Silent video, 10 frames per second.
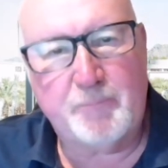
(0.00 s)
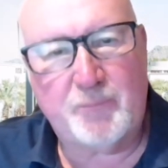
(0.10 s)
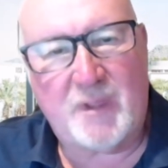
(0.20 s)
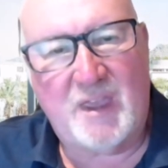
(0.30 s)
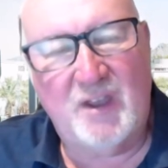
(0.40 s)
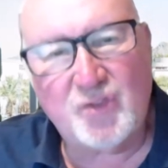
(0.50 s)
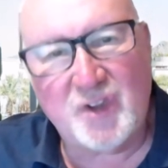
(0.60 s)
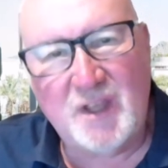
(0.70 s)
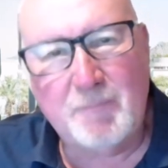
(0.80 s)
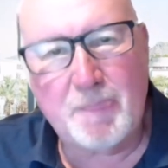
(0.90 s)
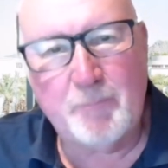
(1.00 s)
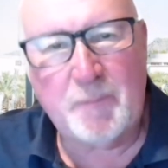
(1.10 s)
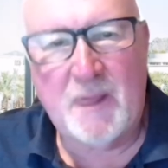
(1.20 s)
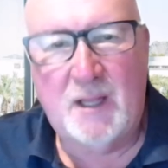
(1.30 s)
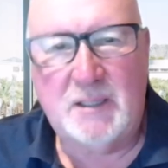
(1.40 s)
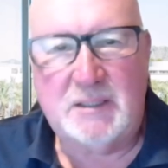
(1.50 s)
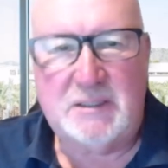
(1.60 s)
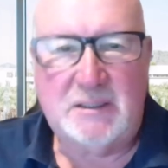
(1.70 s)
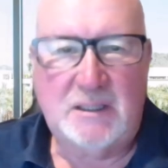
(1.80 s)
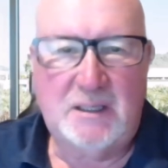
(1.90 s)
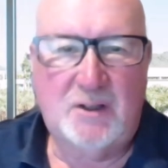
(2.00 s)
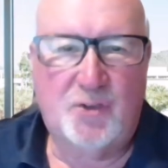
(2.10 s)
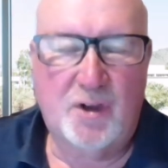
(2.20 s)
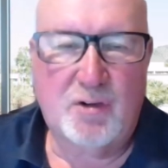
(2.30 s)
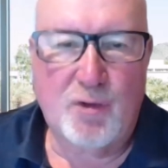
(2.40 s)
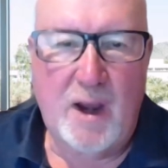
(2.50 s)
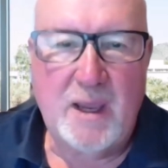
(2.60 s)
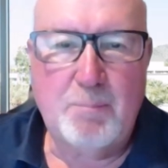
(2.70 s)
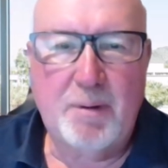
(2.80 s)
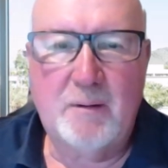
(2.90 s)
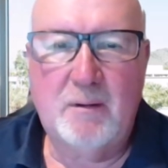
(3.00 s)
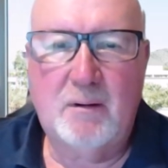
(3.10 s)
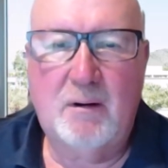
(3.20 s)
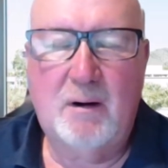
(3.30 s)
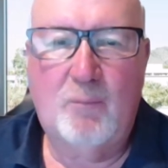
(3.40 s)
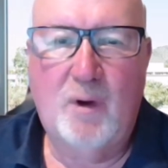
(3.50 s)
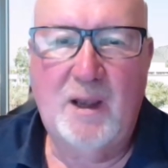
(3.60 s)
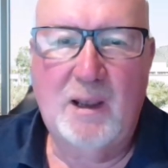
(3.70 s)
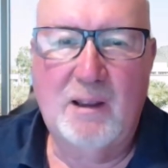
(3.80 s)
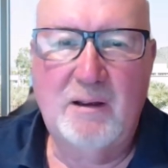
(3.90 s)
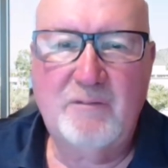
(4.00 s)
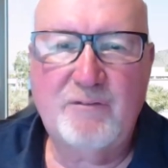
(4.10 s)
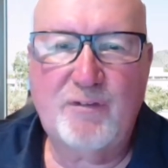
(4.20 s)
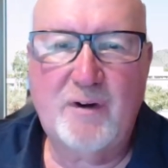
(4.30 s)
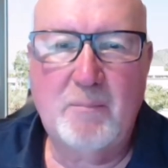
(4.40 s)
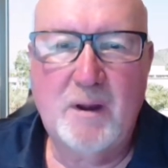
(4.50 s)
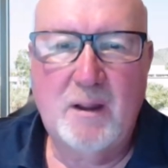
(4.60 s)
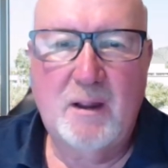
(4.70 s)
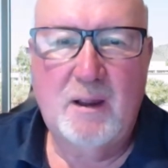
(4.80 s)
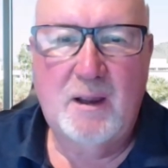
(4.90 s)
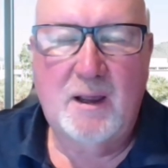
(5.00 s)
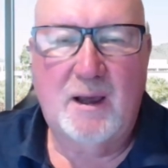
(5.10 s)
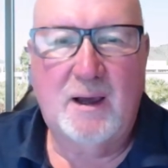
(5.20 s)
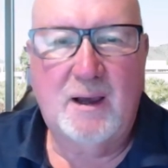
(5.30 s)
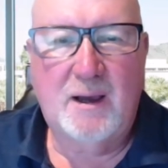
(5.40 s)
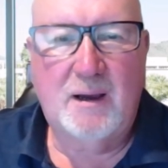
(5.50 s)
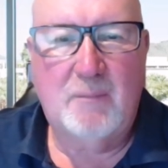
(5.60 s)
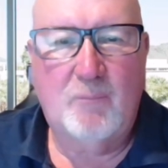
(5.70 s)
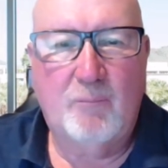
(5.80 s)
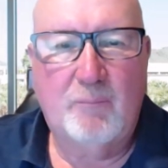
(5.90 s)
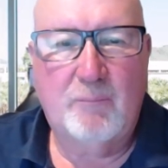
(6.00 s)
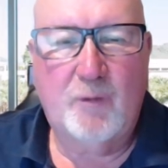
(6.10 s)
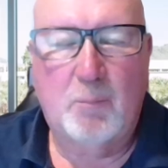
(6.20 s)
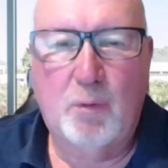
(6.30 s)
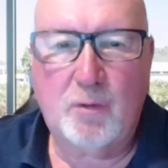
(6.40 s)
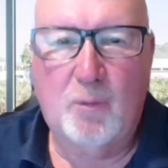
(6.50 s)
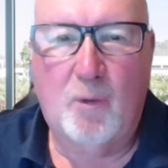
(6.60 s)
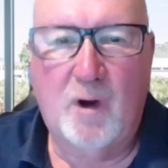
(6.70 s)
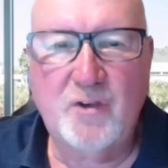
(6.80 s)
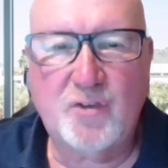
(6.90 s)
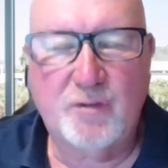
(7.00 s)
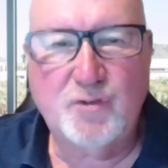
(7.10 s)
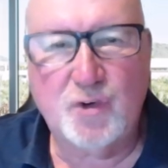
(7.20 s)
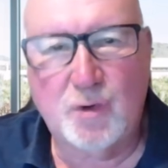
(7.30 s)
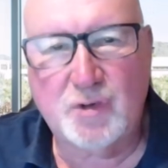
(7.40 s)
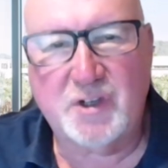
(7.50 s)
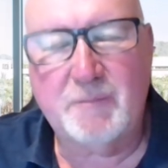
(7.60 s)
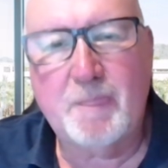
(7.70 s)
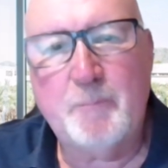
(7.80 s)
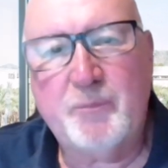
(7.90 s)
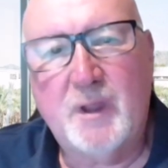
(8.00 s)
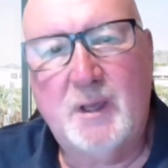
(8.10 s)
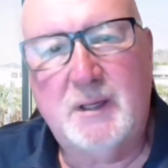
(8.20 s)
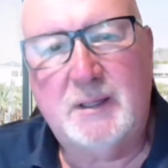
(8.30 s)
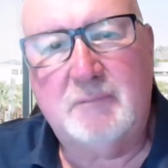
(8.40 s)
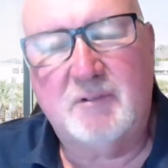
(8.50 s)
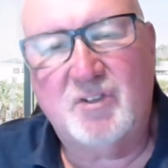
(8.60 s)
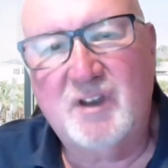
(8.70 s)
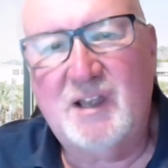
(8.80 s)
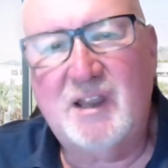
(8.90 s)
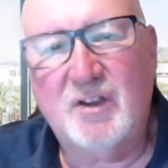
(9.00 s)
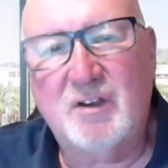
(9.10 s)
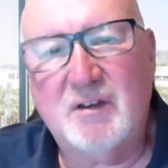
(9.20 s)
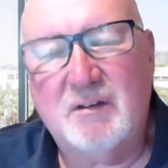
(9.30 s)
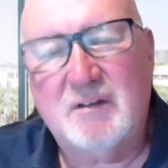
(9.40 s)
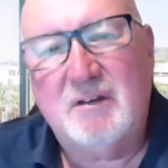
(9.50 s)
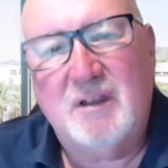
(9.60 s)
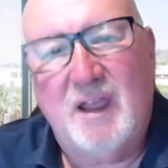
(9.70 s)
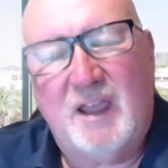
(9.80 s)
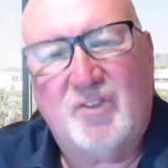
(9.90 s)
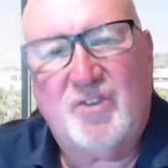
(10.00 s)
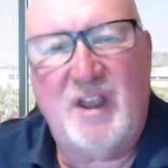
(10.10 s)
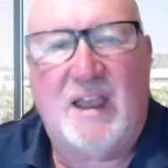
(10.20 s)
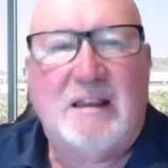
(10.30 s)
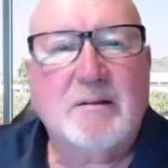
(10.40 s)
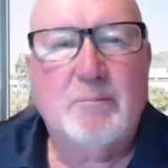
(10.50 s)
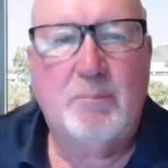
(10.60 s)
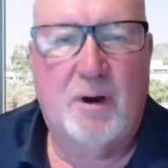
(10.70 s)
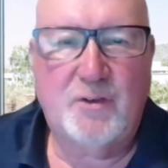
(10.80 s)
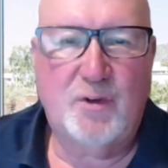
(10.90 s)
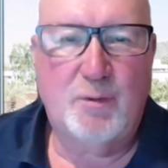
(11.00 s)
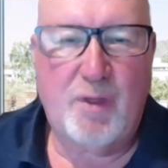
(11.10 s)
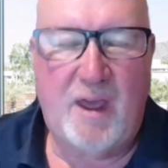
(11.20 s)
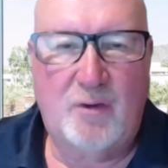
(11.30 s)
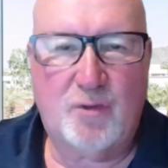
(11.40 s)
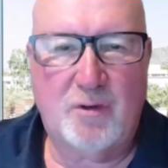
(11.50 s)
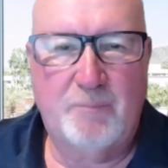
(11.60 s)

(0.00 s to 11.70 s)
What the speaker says: Kisi, as a grape, we learn from the book The Wines of Georgia, was nearly extinct by 2000.